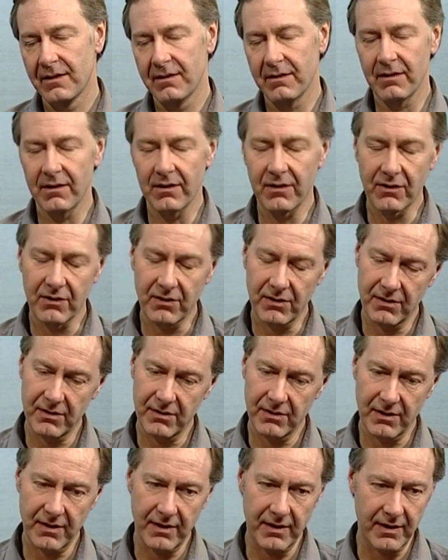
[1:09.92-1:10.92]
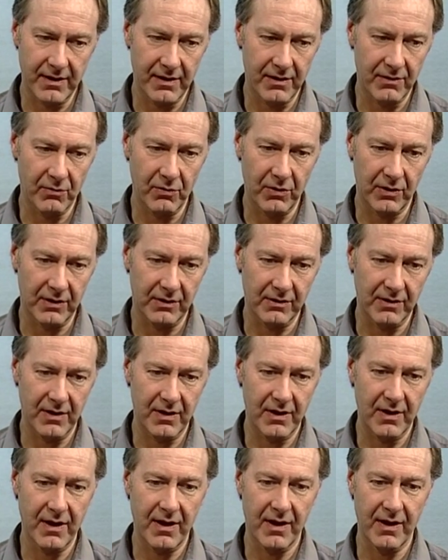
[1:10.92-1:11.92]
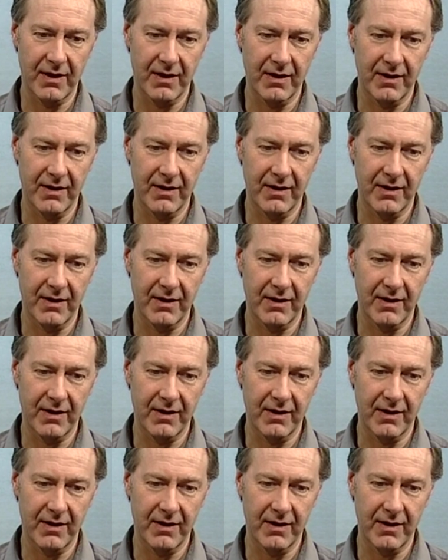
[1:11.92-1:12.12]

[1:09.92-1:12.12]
Oh, uh, well, uh,